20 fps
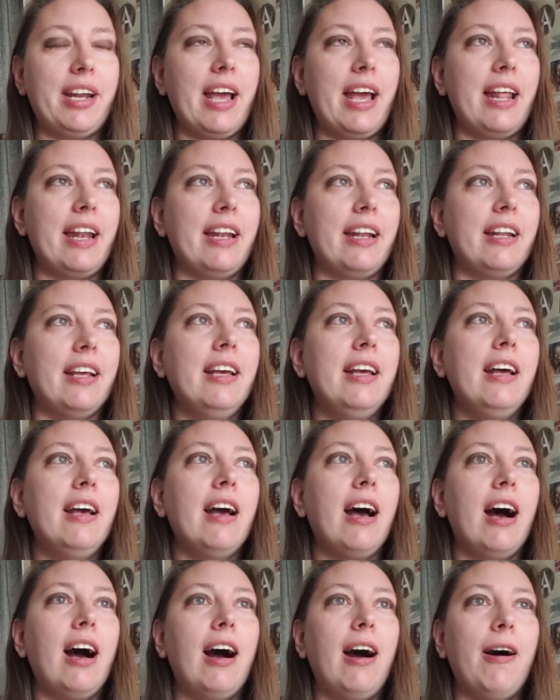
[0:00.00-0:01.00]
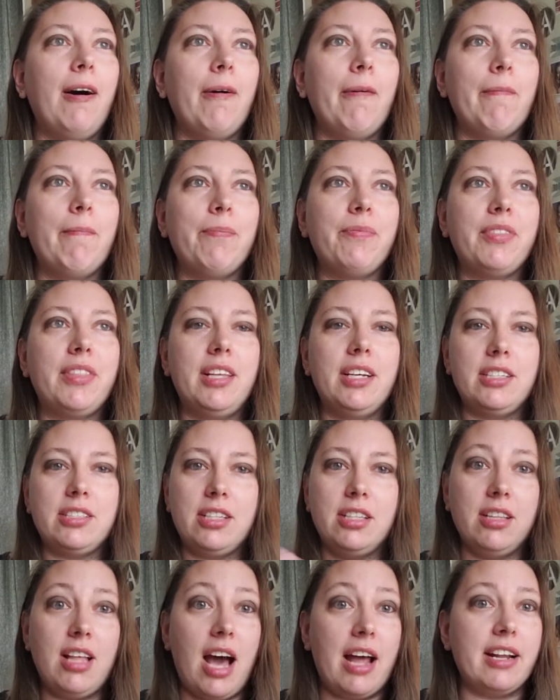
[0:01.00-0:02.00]
And there's a
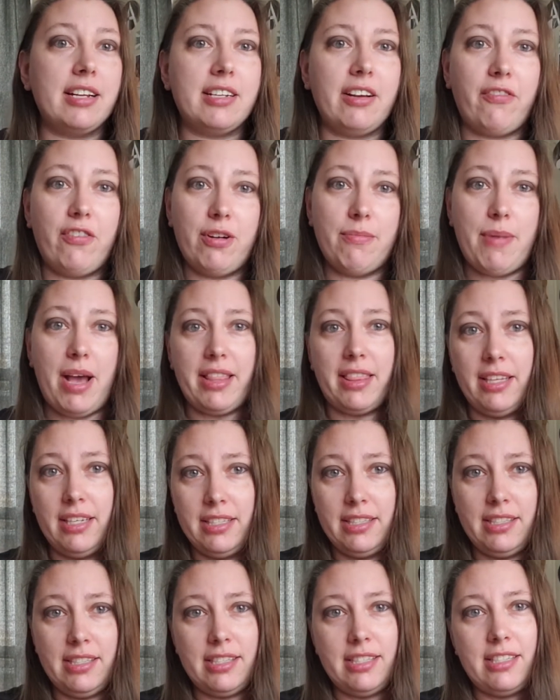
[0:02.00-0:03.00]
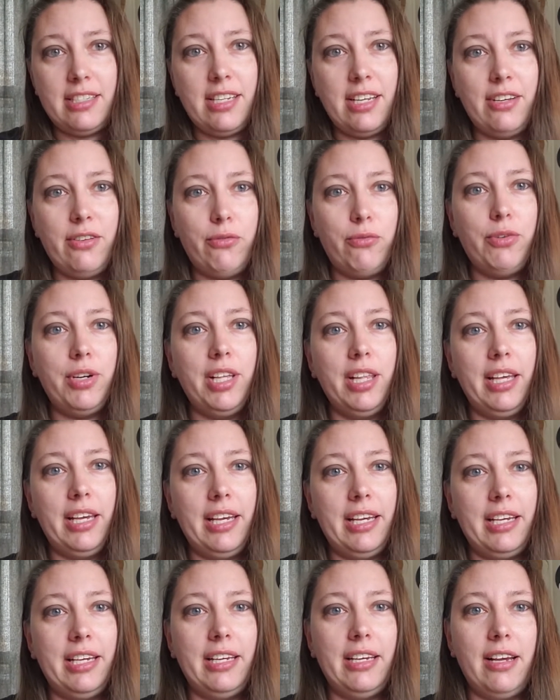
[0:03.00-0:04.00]
lot of different methods to
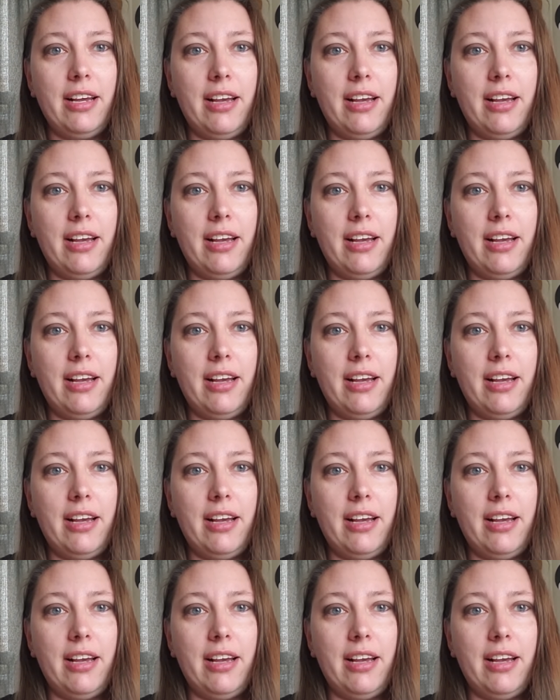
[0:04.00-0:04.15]
really